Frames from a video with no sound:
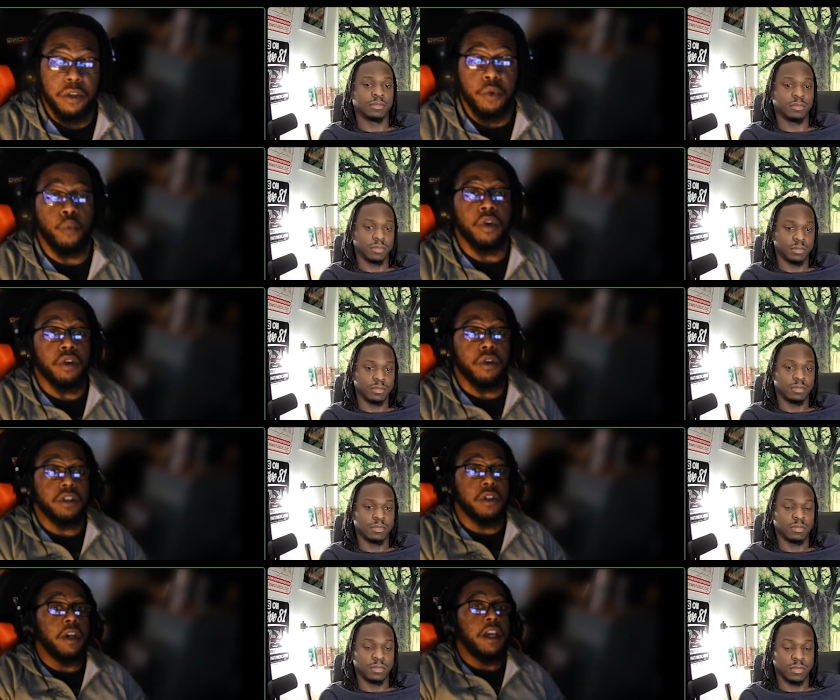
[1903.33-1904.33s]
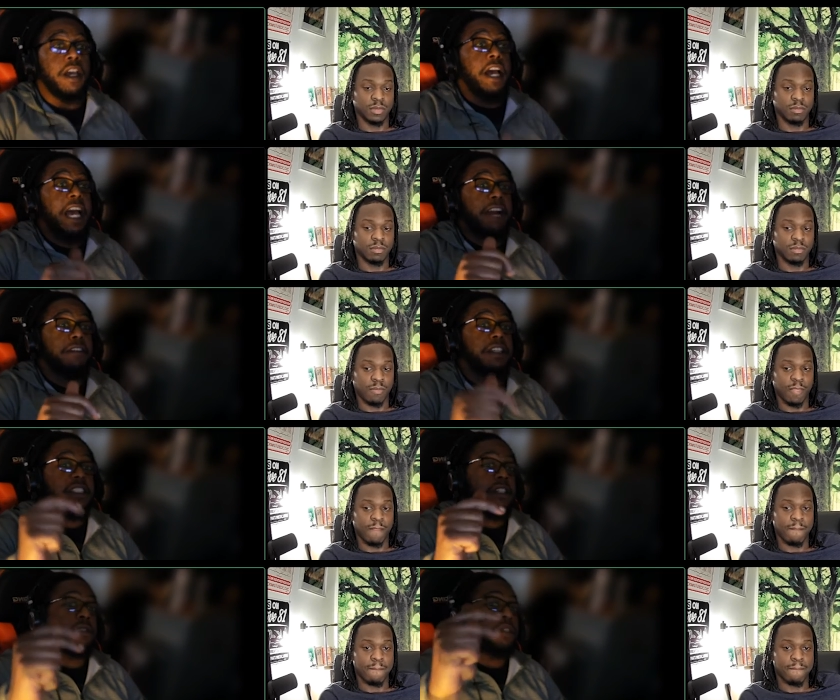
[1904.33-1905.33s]
Speaker 1: new world. So every
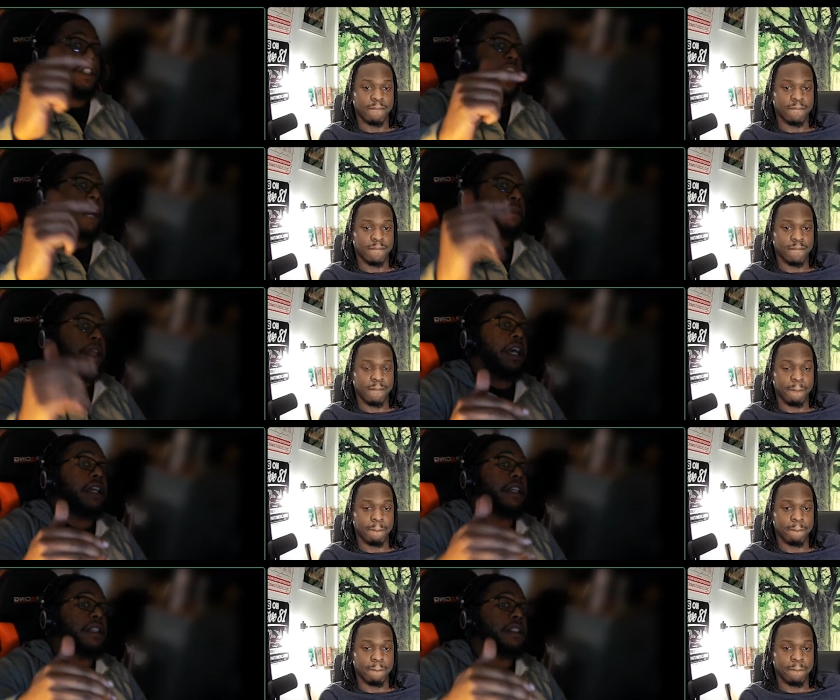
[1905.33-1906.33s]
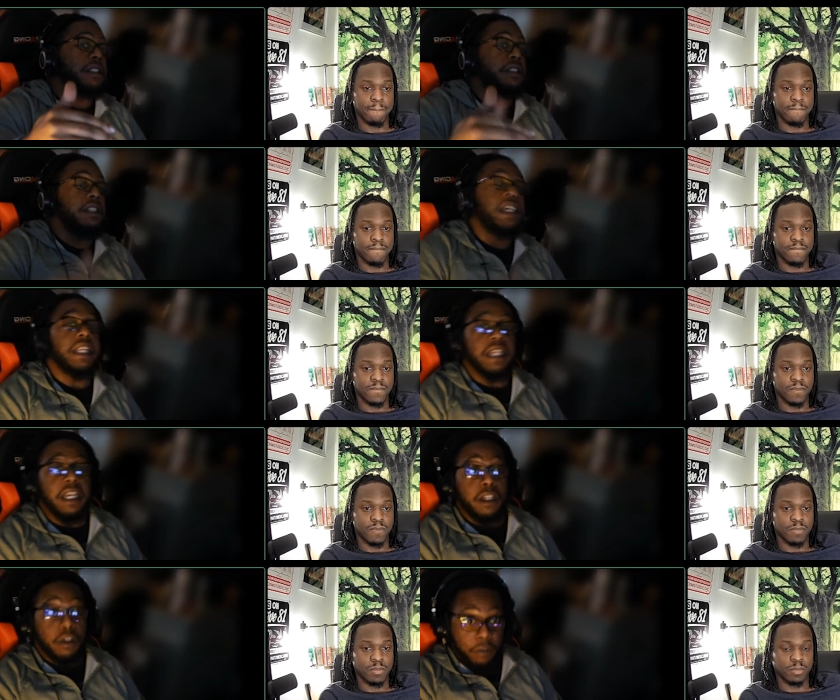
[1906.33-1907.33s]
single job that is needed
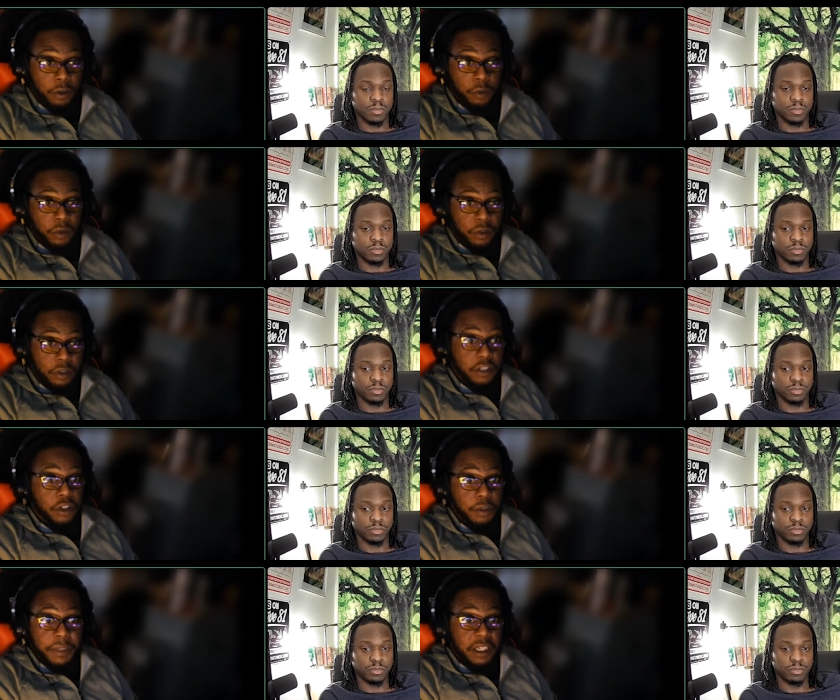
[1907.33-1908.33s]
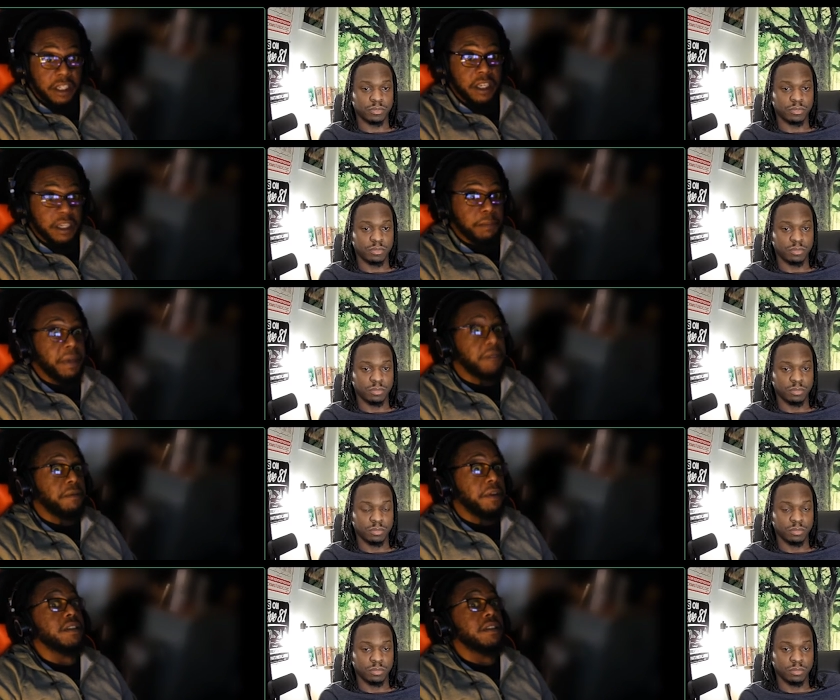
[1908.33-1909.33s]
in the real world is going to be needed in the
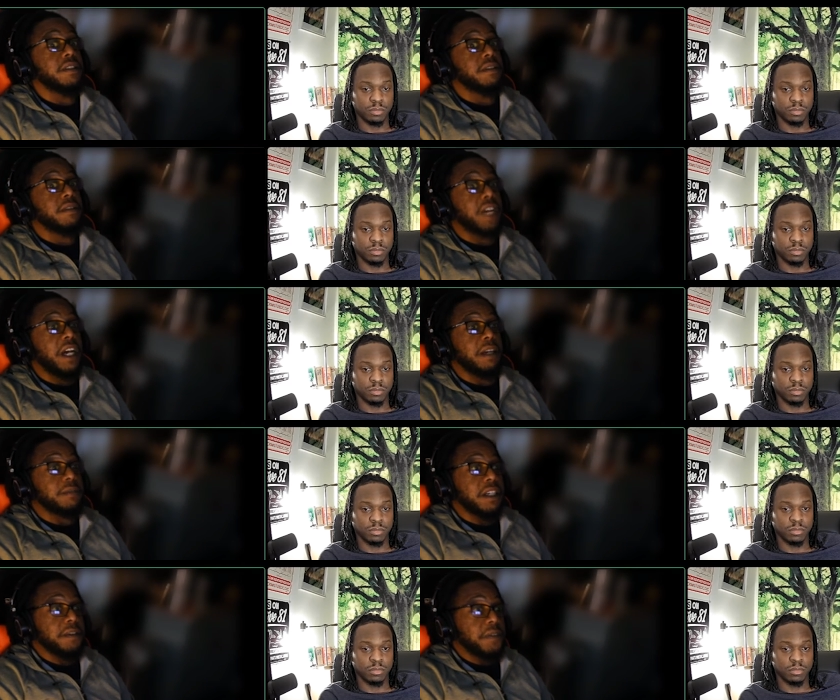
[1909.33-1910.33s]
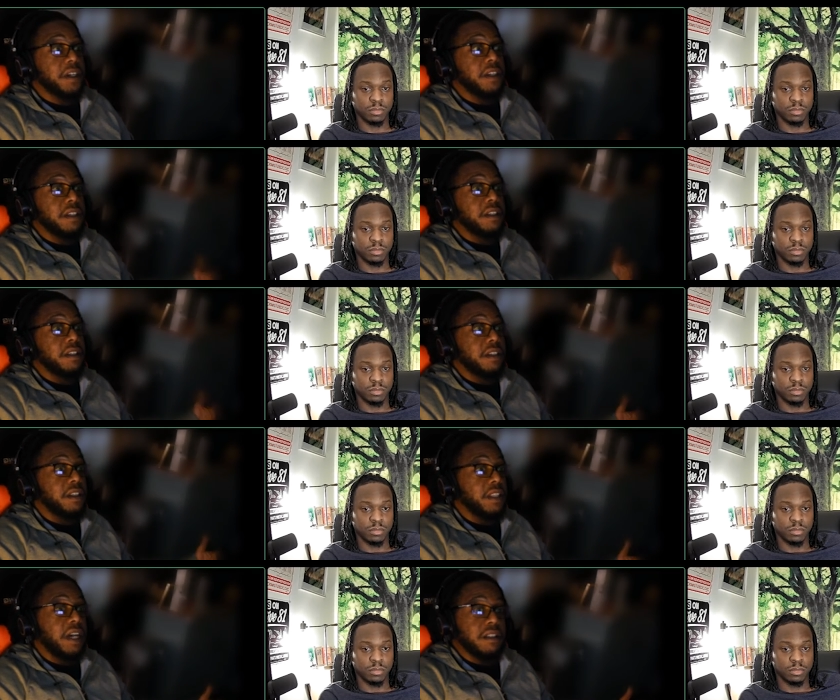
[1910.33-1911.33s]
metaverse times like fucking a
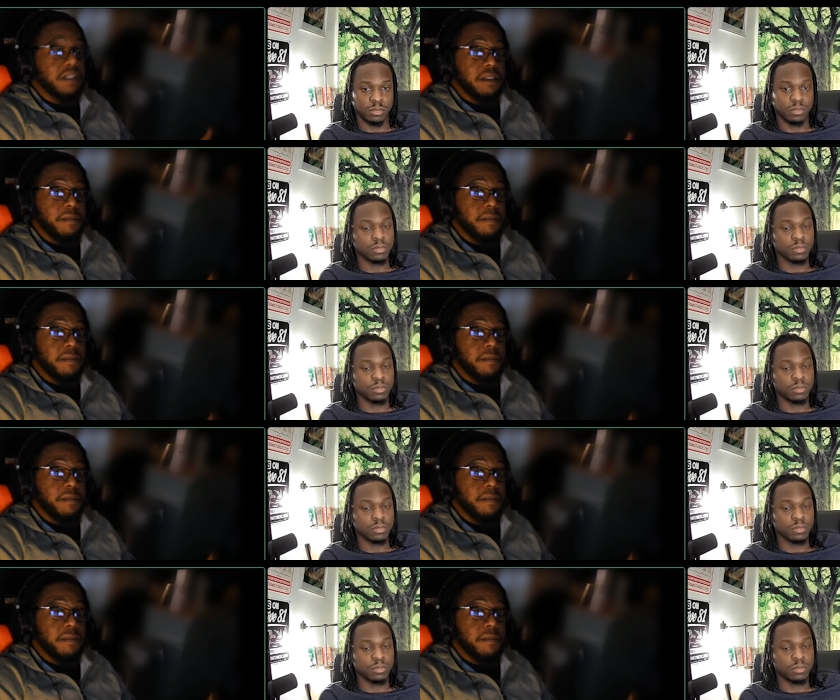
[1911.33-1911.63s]
thousand.